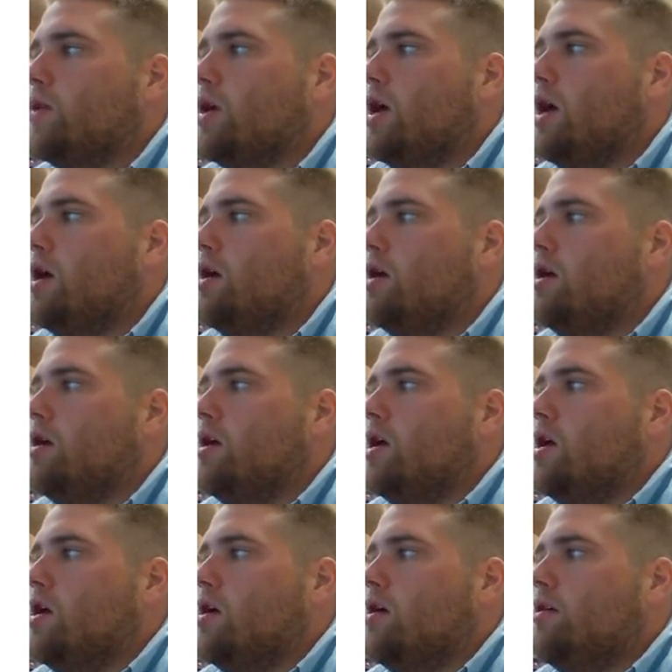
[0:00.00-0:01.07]
Okay,
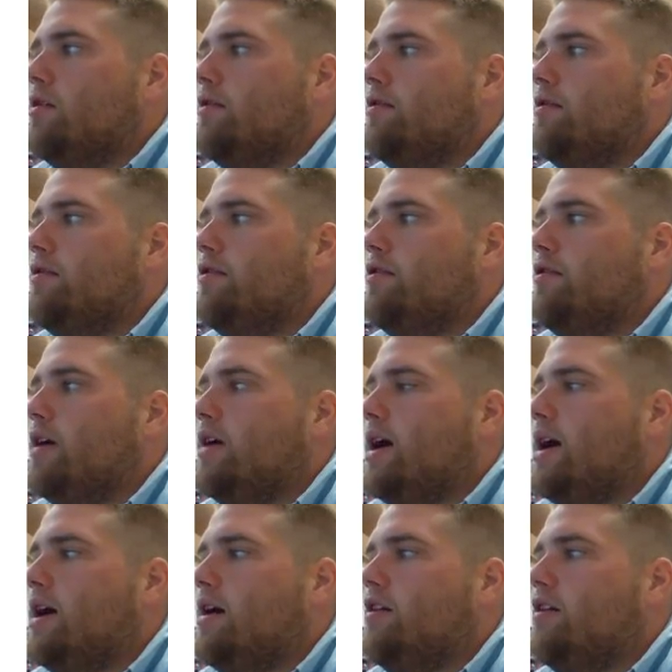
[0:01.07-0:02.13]

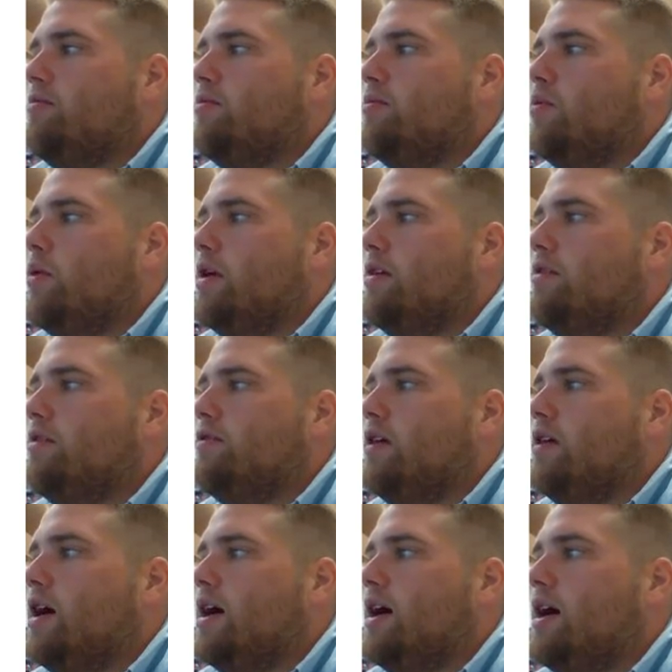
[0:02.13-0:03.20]

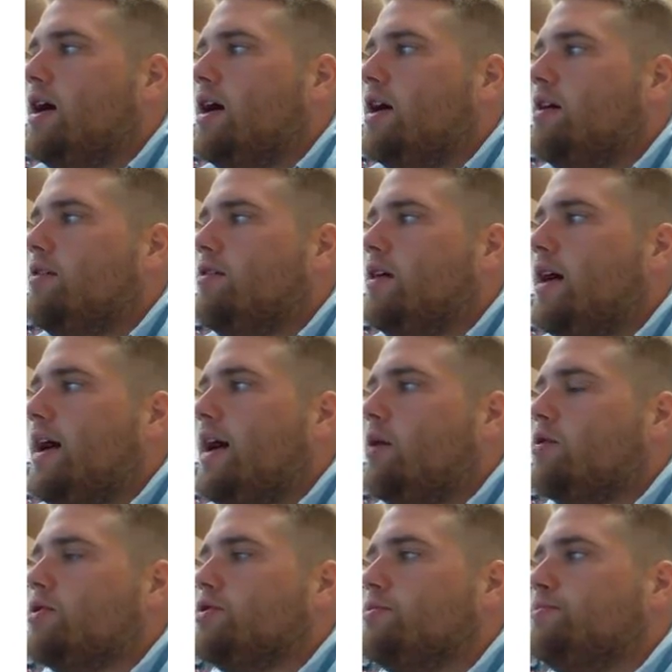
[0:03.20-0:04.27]
5.5
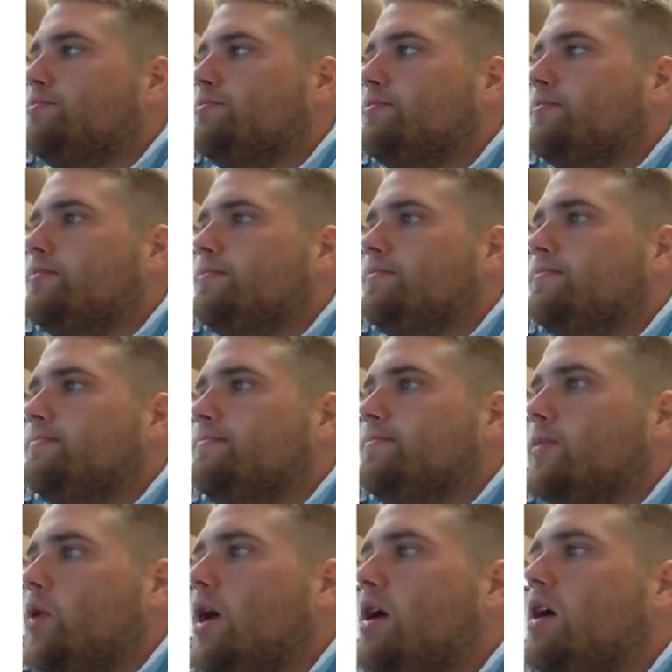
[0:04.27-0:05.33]
hours.
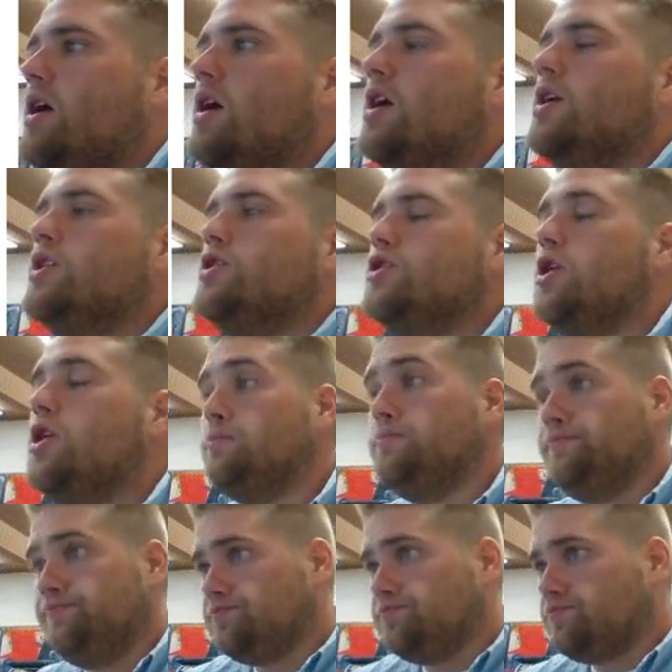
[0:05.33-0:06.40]
Okay, so
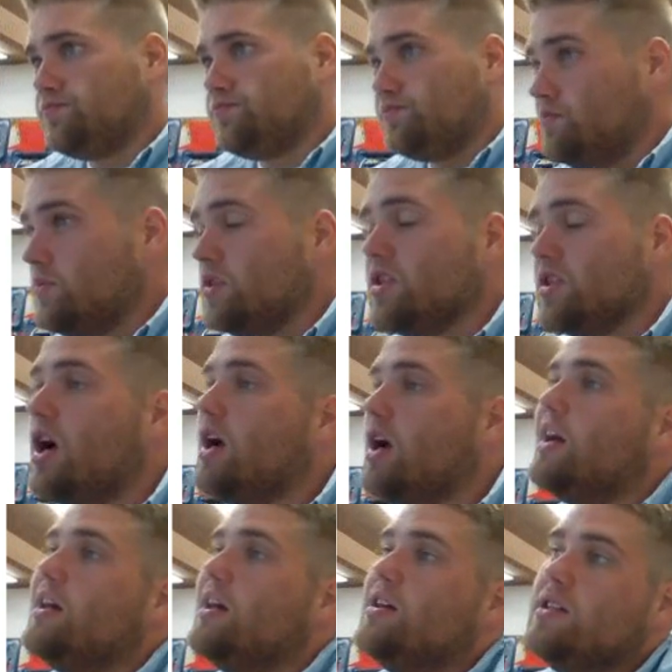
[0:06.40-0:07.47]

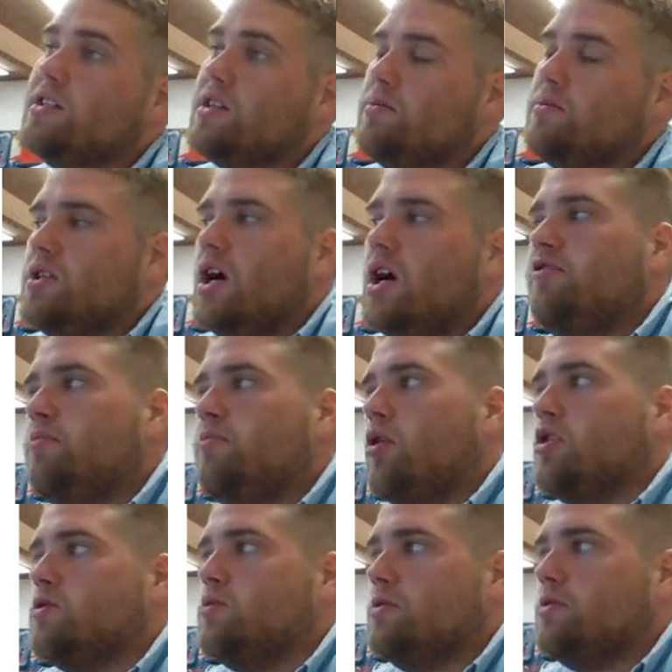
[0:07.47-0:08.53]
some tough
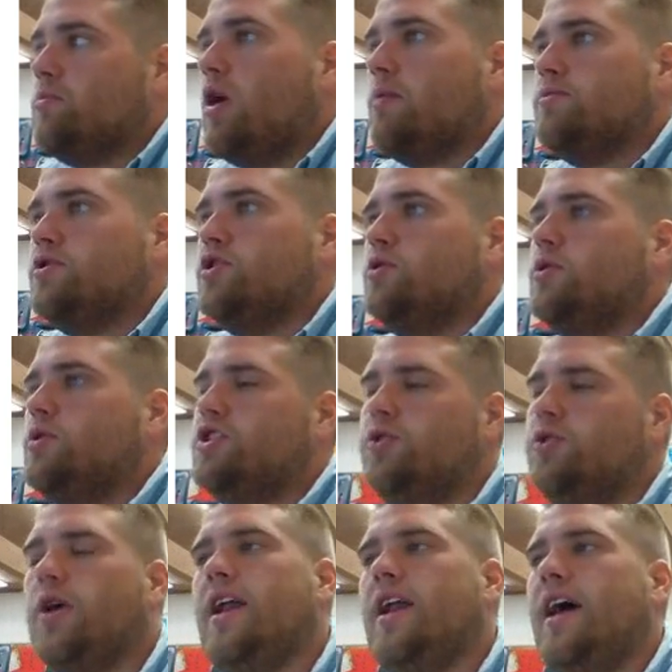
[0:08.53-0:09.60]
parts with problem 2 is
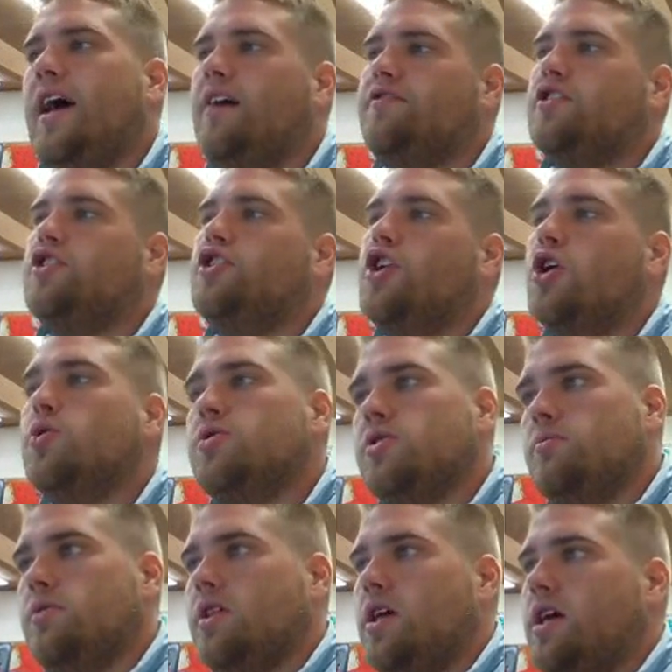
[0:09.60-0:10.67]
you kind of have to know
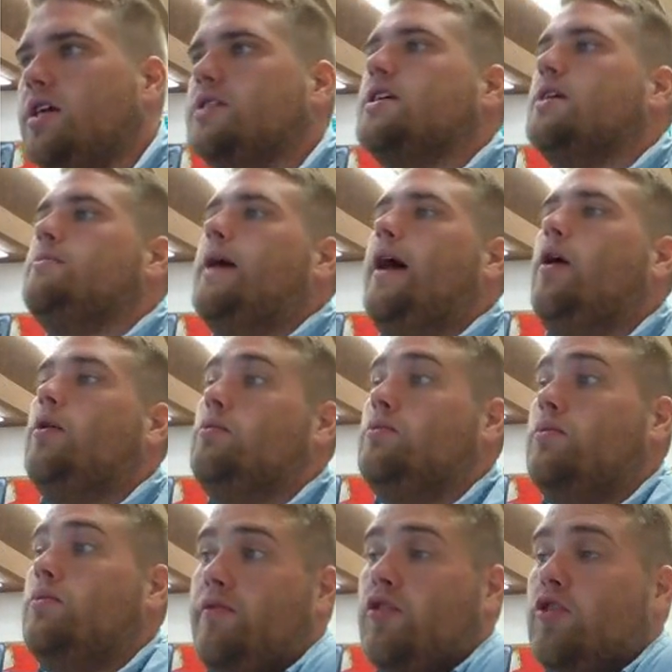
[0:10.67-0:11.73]
some things
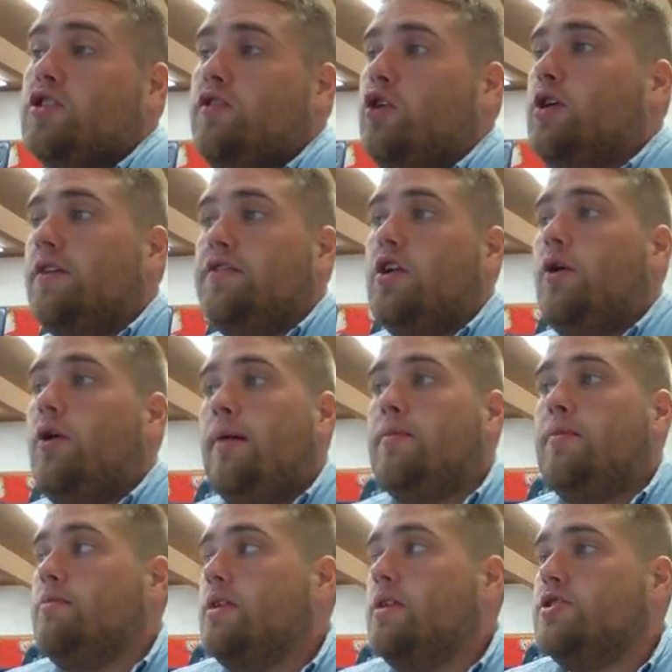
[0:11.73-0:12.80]
about, first of all, you have to know how
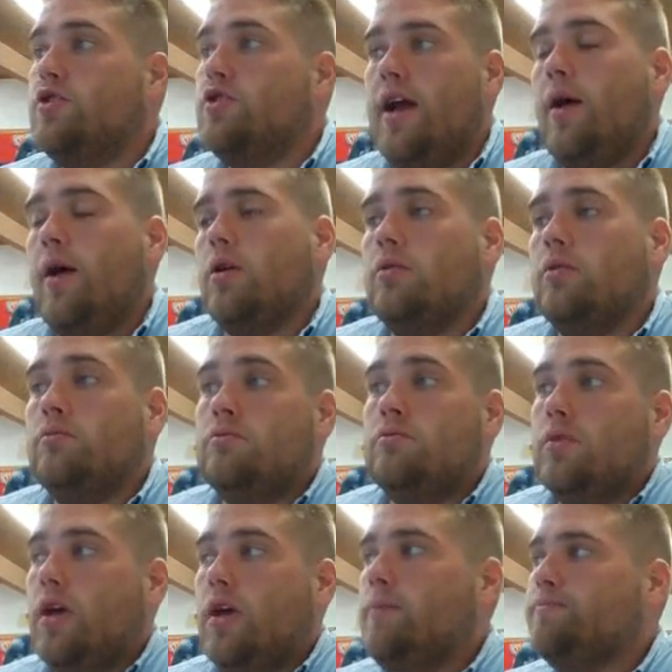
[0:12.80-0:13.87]
many minutes are an hour.
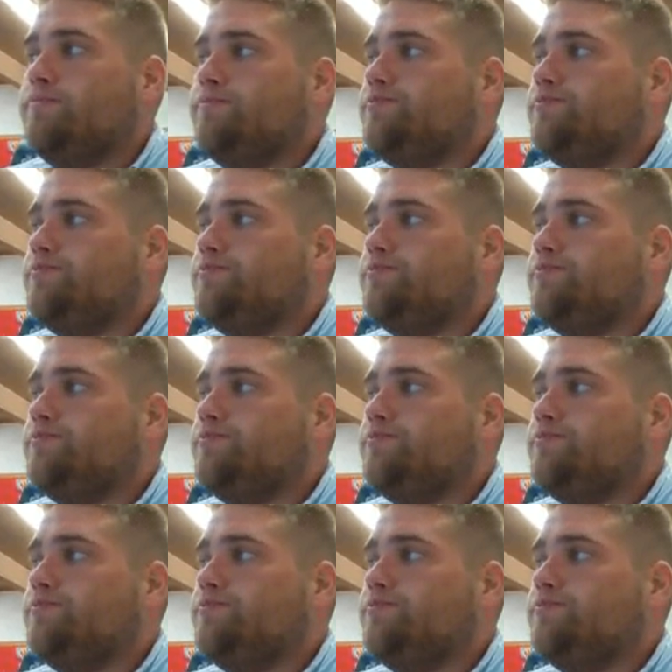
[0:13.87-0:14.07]
Okay,